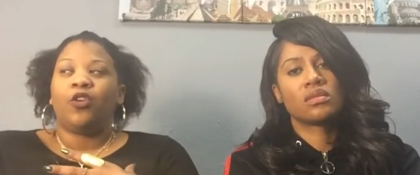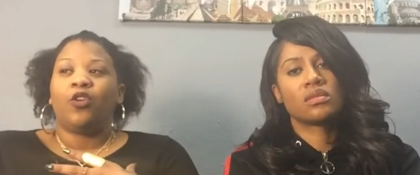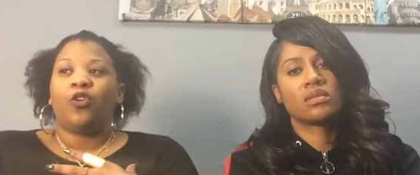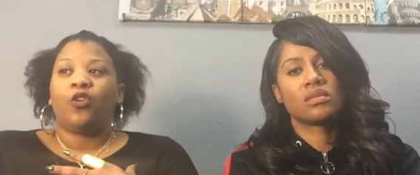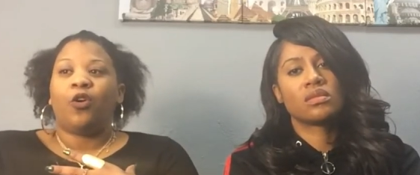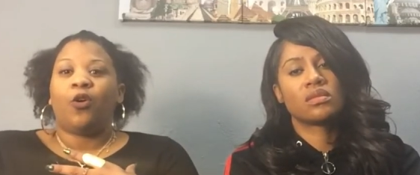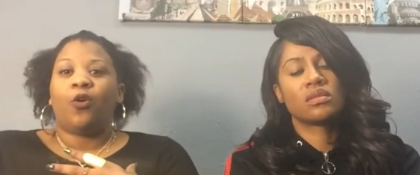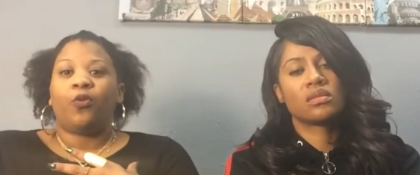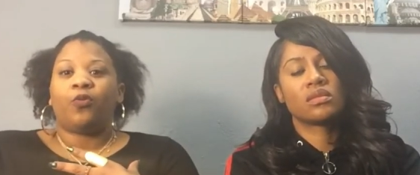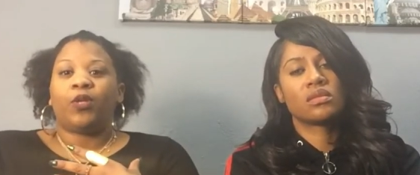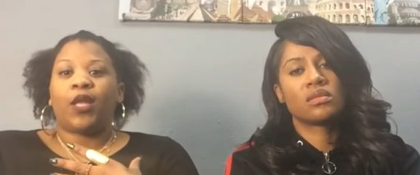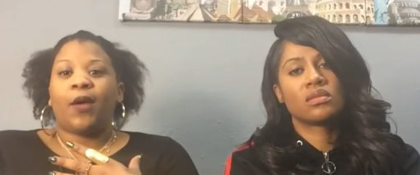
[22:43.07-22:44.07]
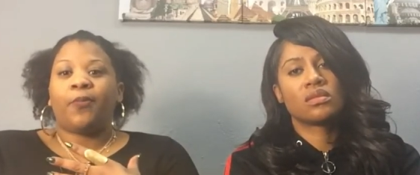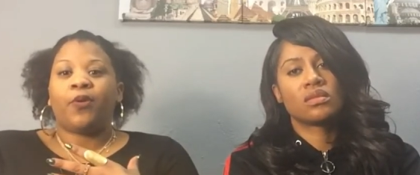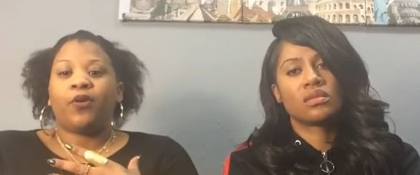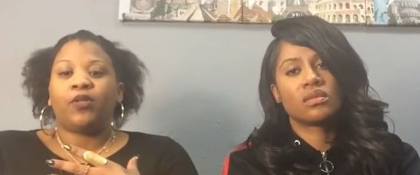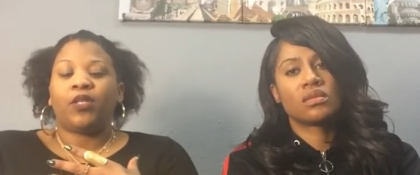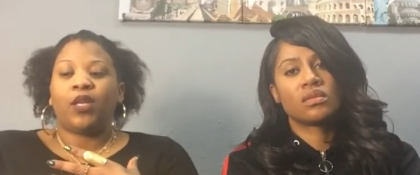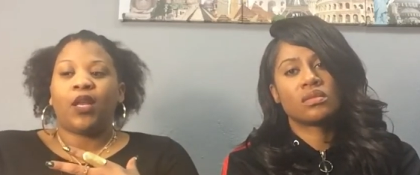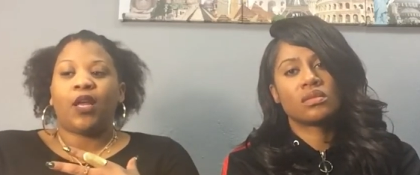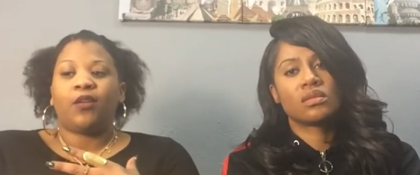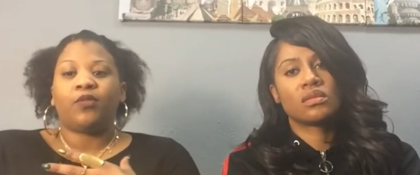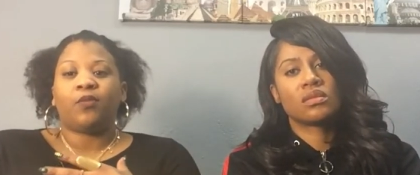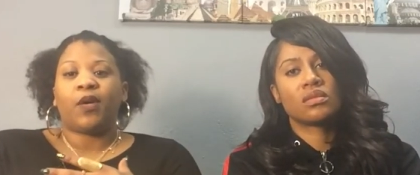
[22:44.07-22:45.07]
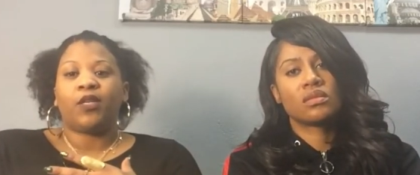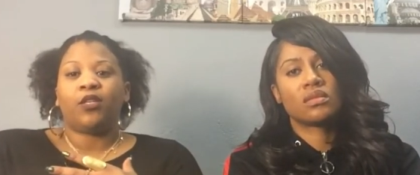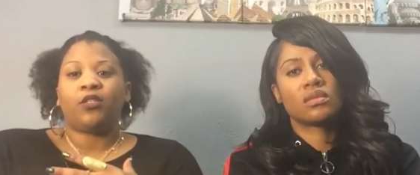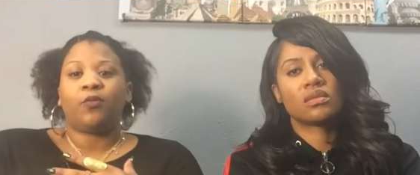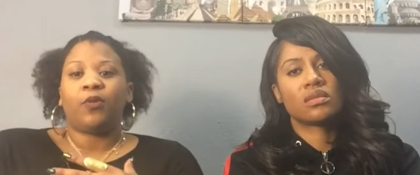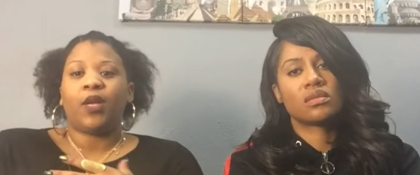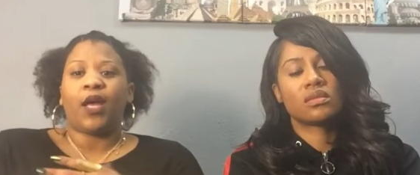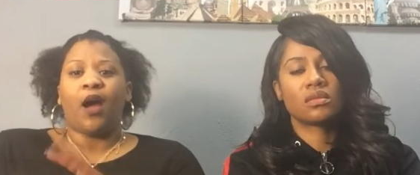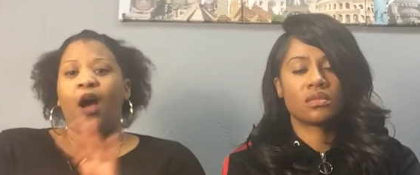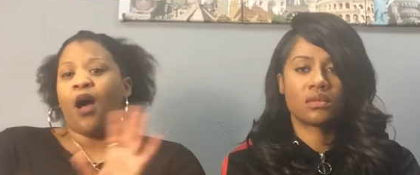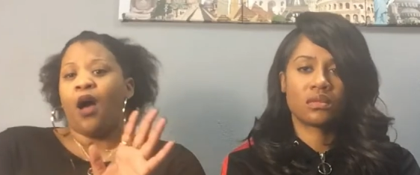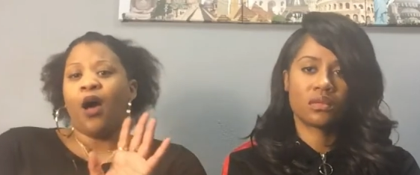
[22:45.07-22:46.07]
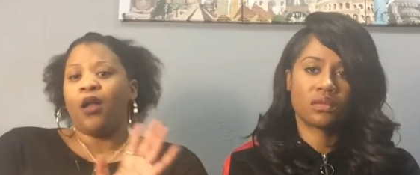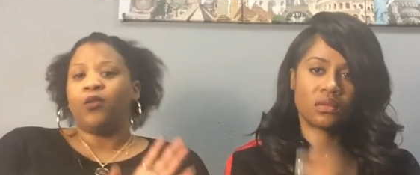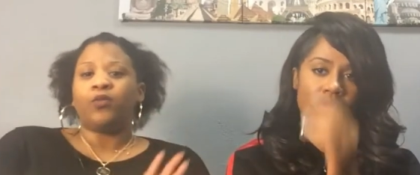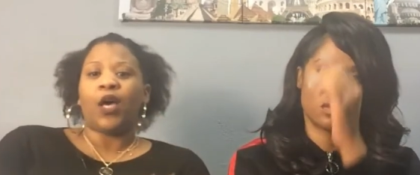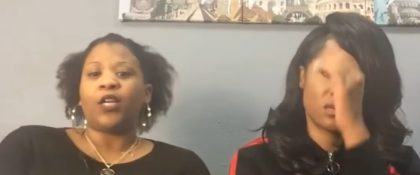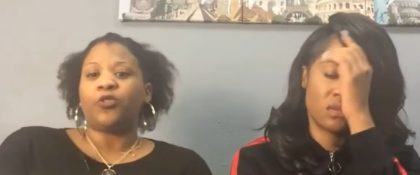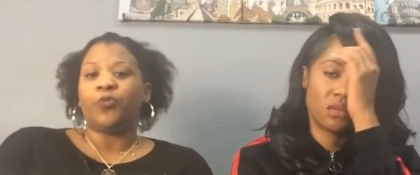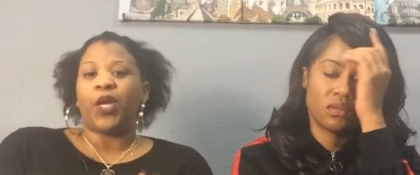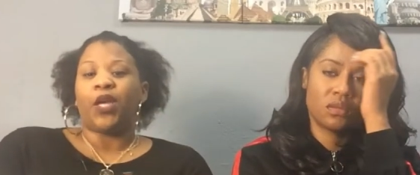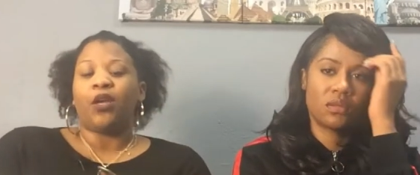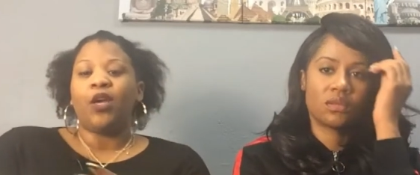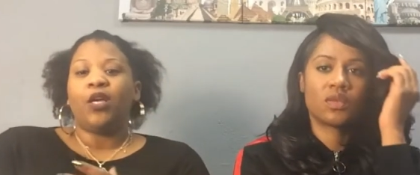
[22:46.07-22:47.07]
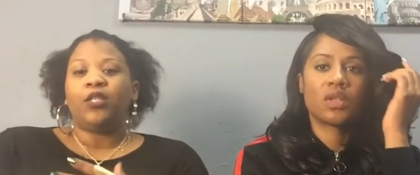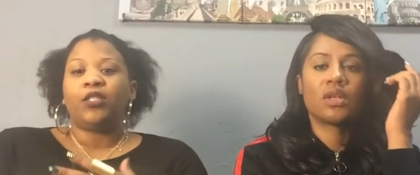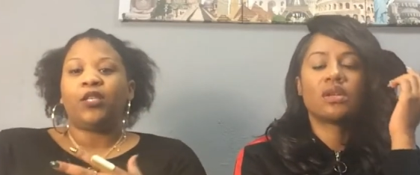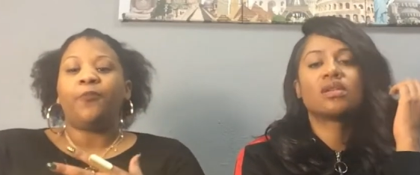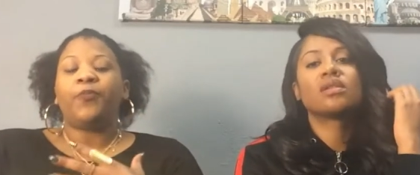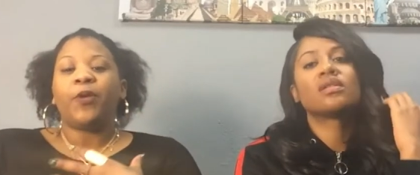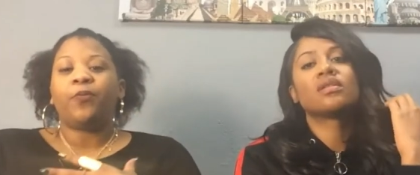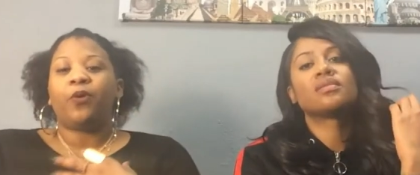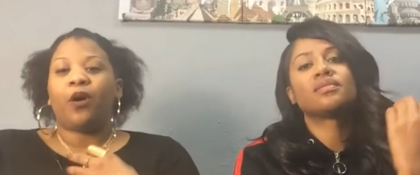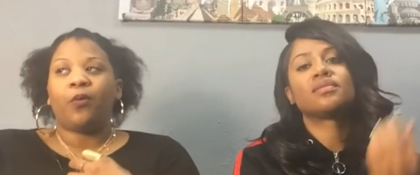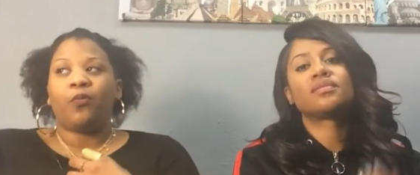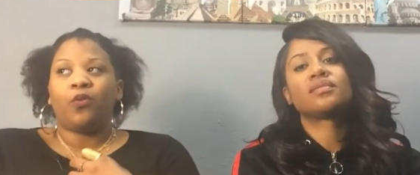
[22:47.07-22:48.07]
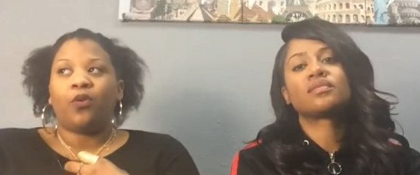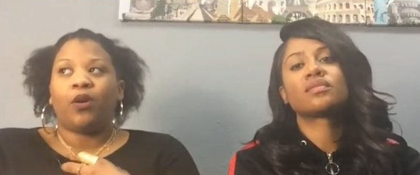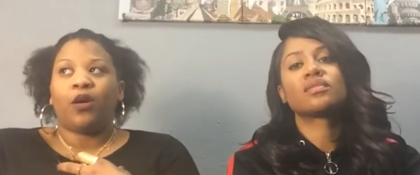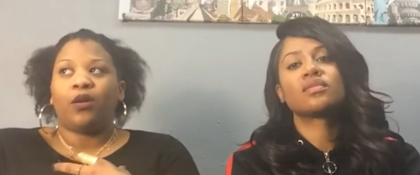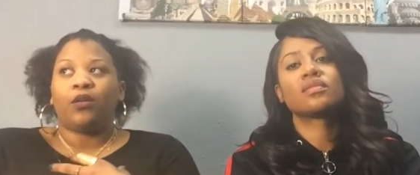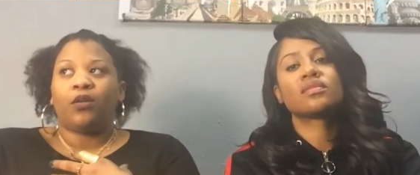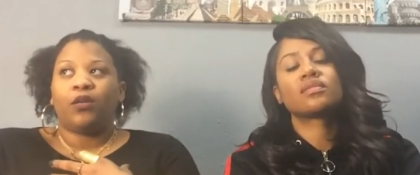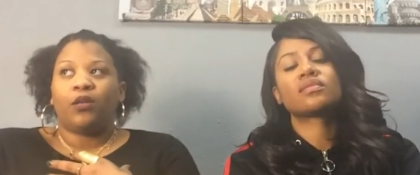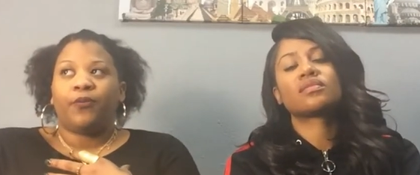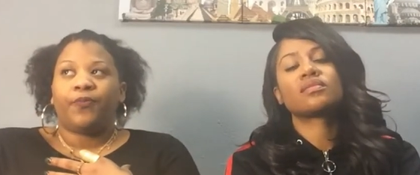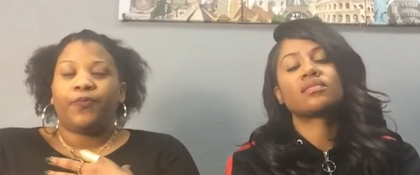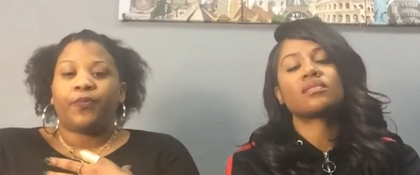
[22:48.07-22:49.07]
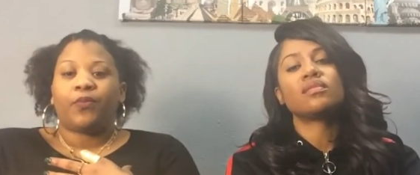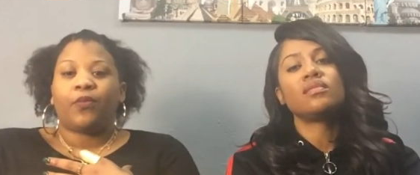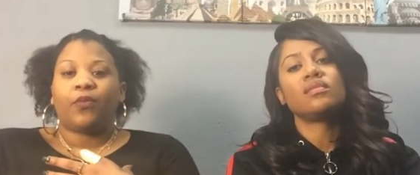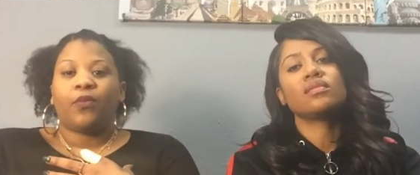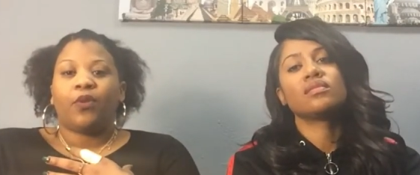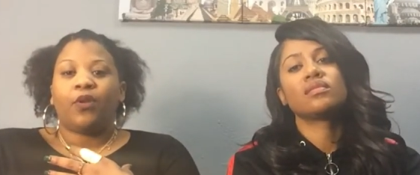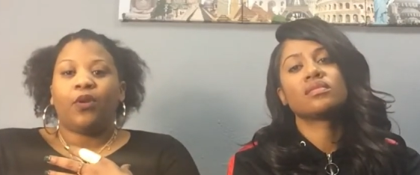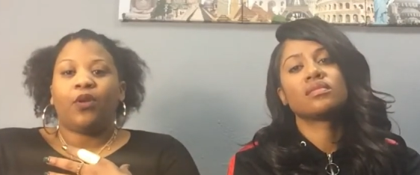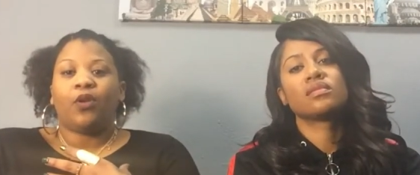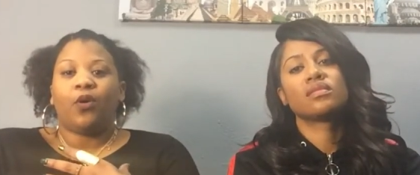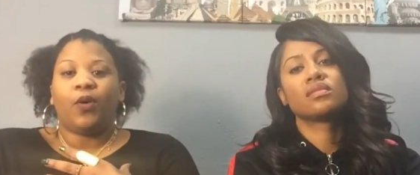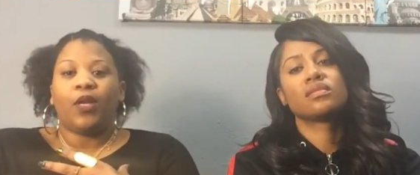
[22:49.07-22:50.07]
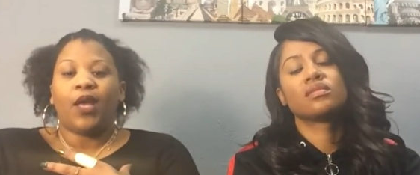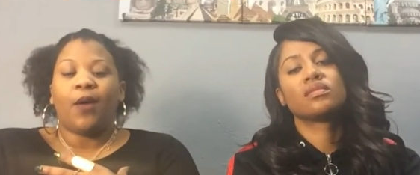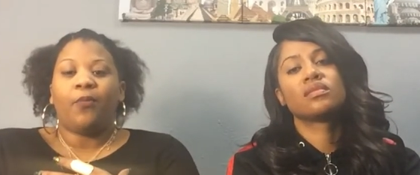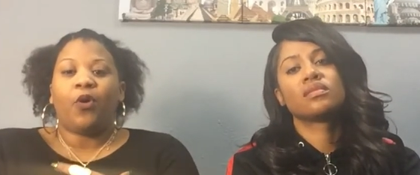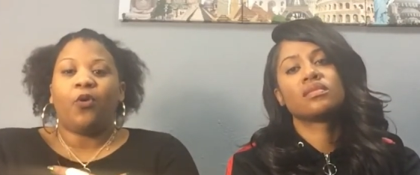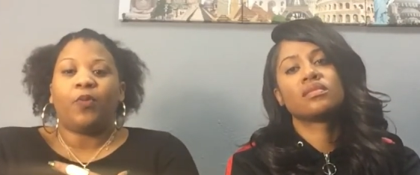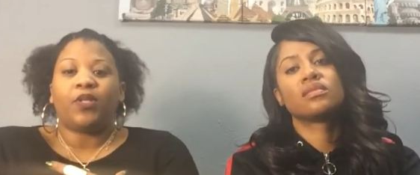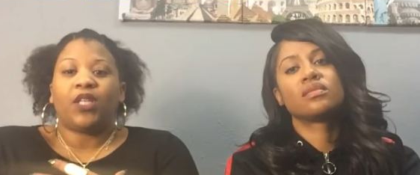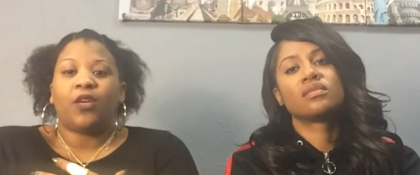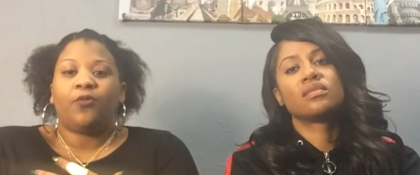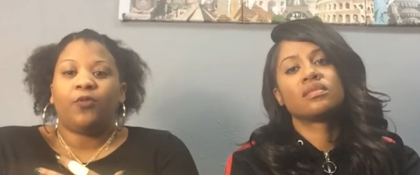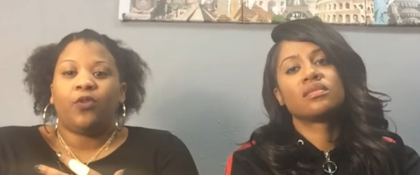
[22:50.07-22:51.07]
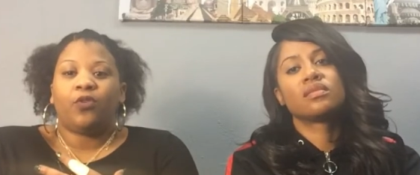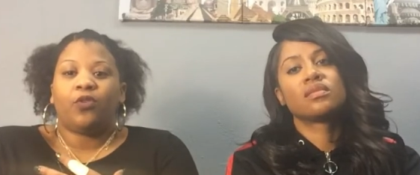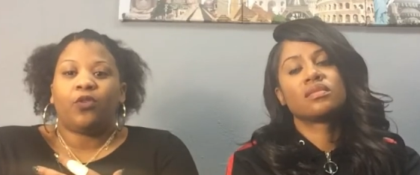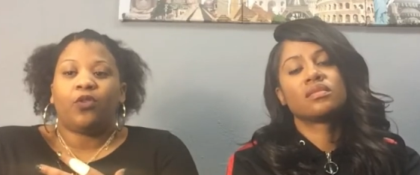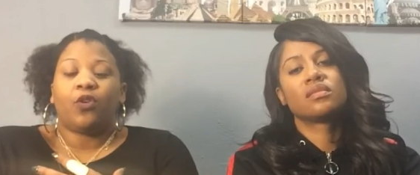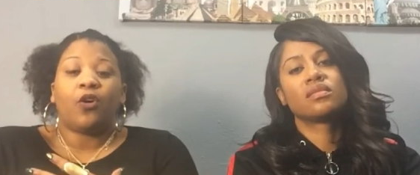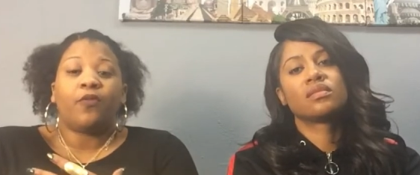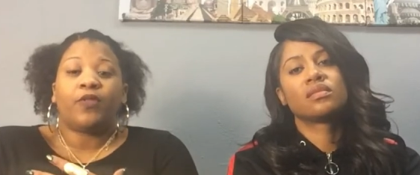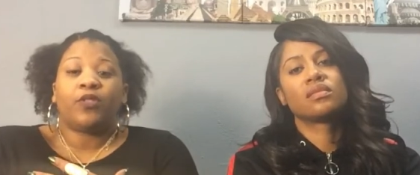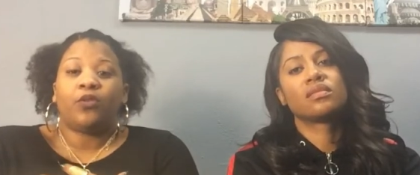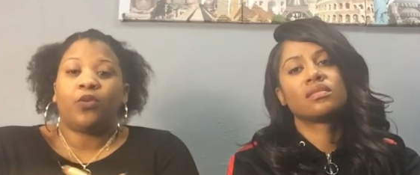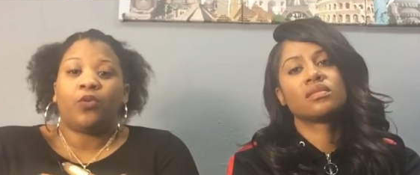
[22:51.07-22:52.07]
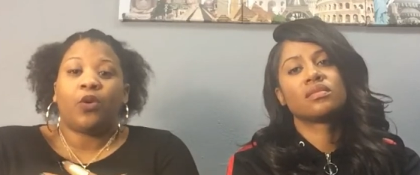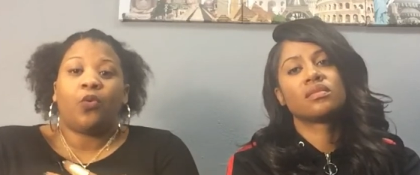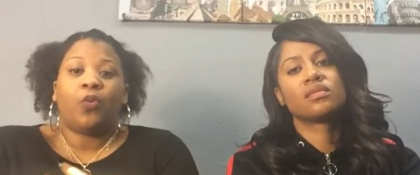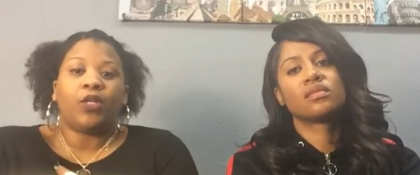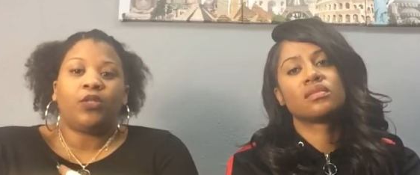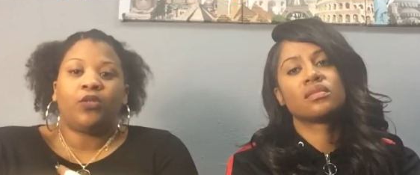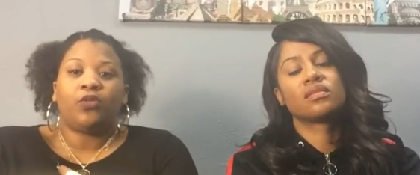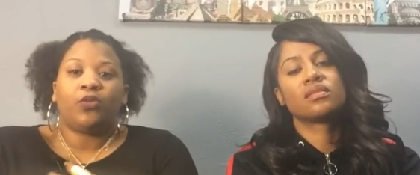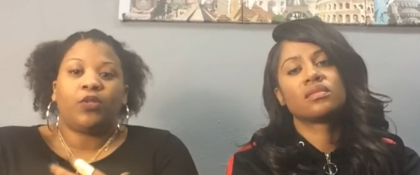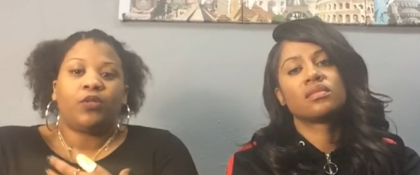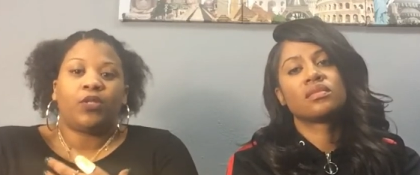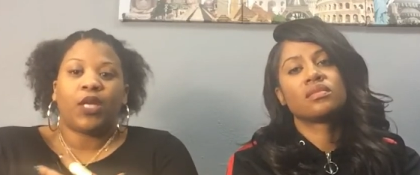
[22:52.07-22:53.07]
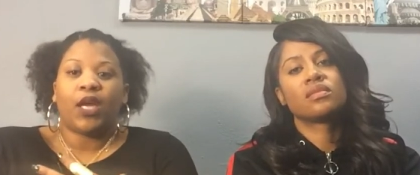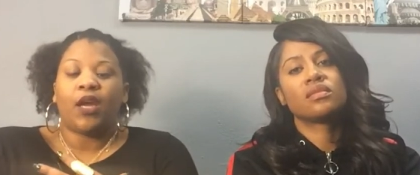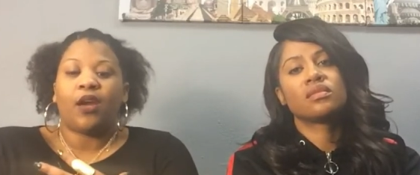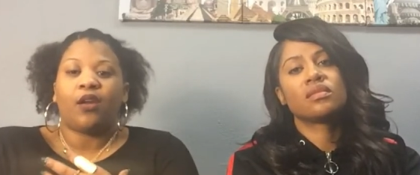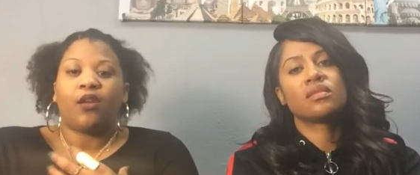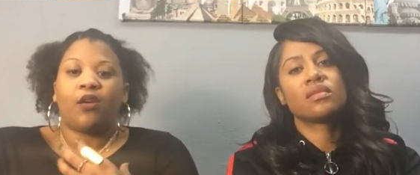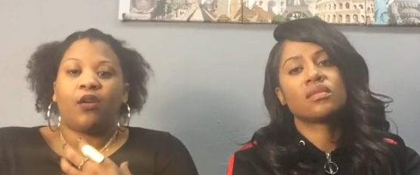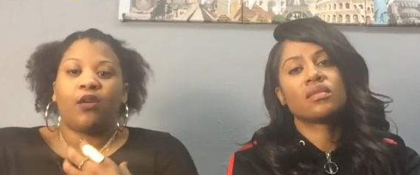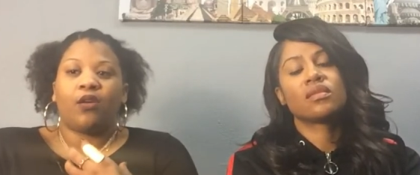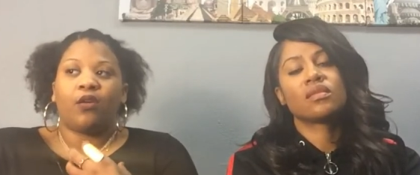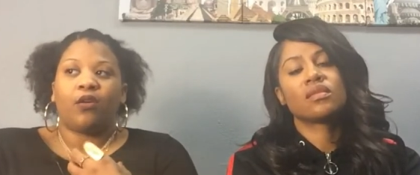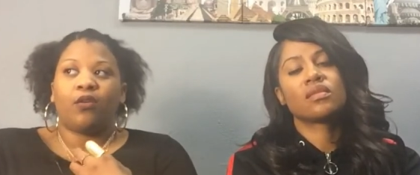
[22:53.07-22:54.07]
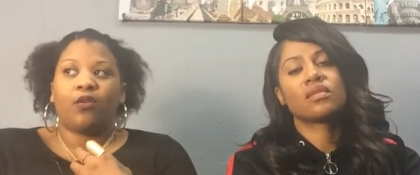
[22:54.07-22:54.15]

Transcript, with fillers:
Speaker 1: you know, that person that if somebody does something, they're like, uh uh-uh, uh, do not touch me. Some people are more you know in that moment they you're nervous you don't know what to do you're scared you're, you're